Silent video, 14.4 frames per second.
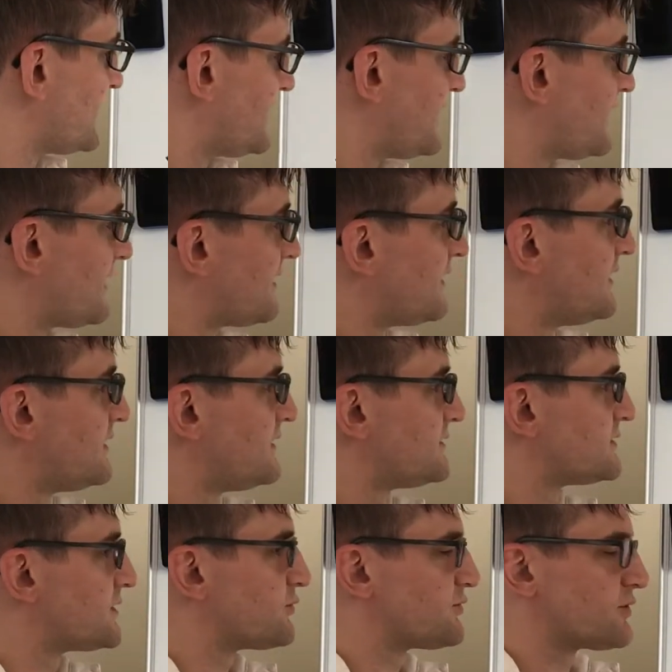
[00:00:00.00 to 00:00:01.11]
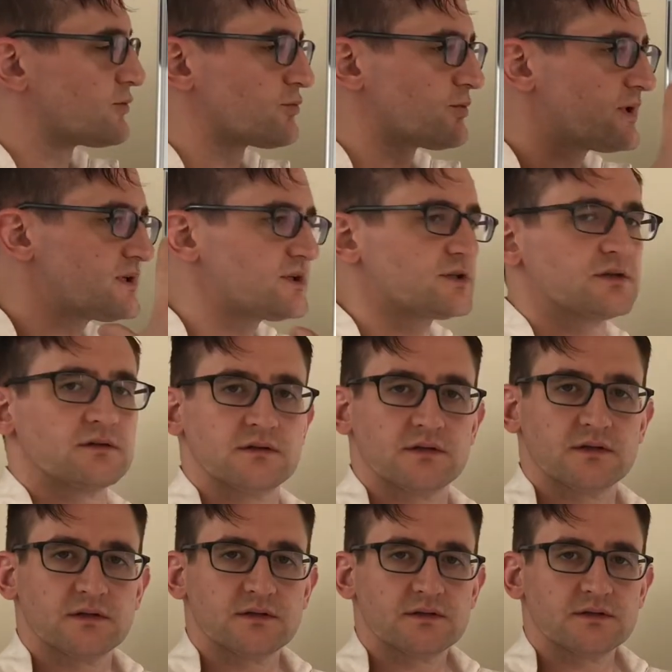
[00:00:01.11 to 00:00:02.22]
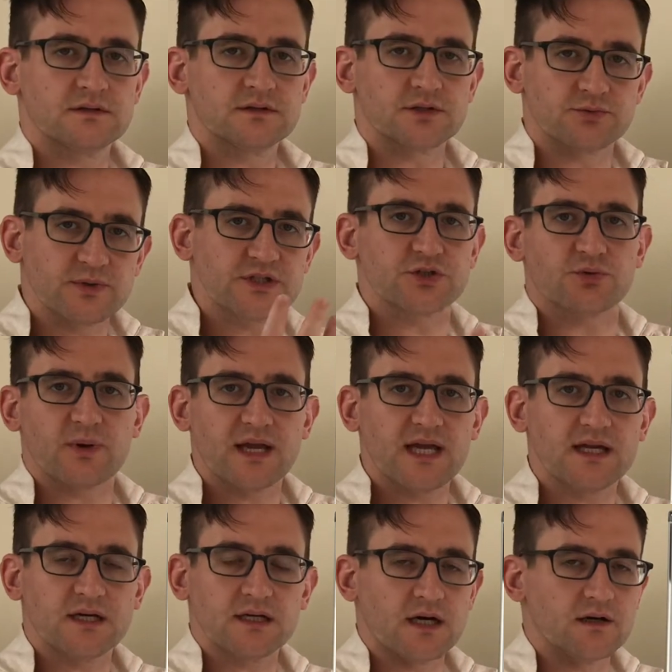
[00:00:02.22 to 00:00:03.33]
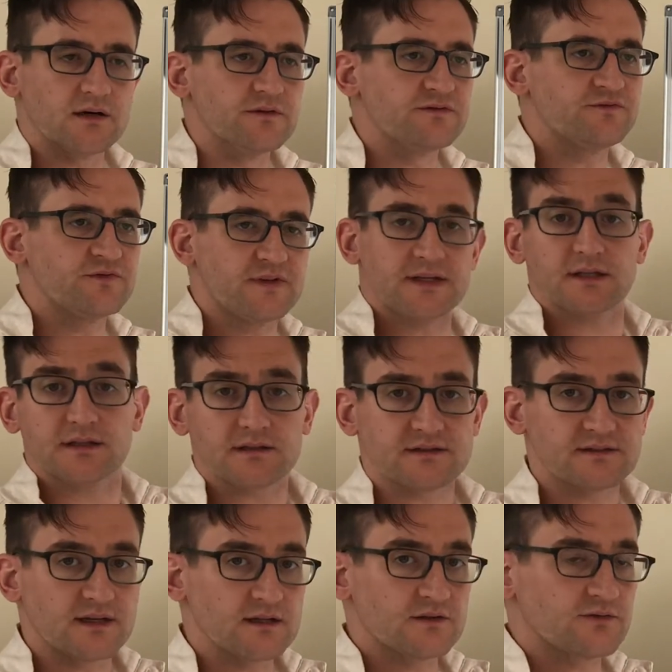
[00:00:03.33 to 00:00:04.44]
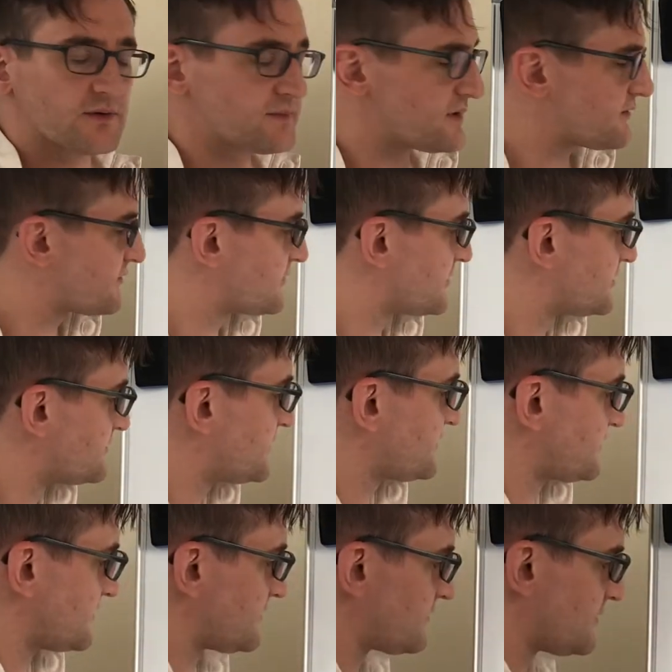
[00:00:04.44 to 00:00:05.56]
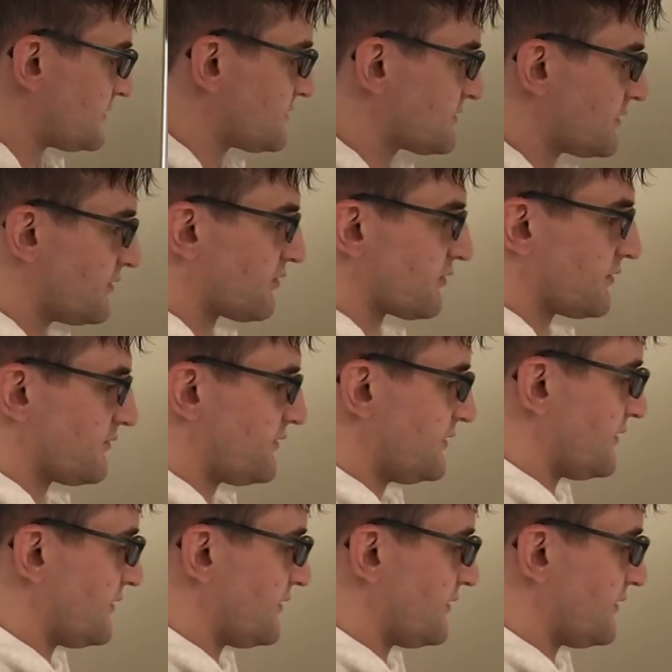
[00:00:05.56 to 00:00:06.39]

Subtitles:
get the rich array of feeling states from these two emotions? Well, let's go through a few